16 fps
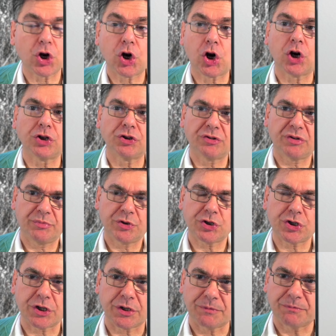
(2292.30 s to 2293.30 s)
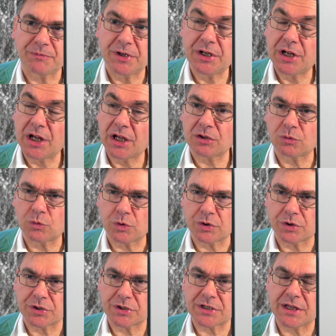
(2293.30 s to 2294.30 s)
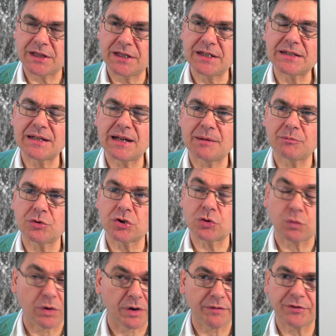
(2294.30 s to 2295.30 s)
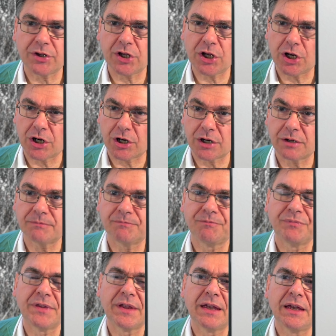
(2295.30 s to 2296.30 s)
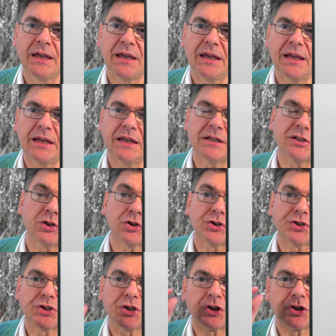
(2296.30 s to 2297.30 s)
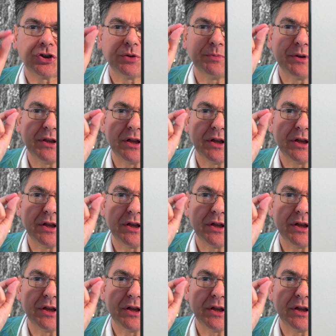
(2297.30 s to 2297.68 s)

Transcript: contribution. In other words, these numbers, whatever they are, is considered to be the